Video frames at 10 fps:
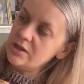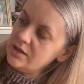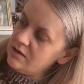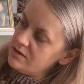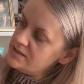
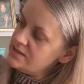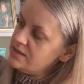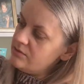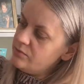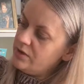can't
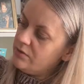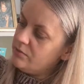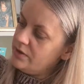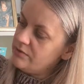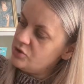see where
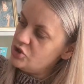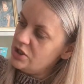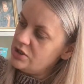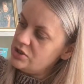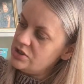it
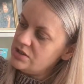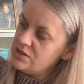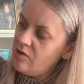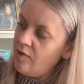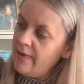changes.
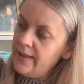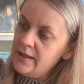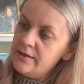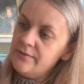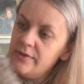
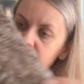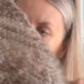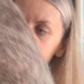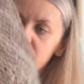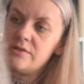And there is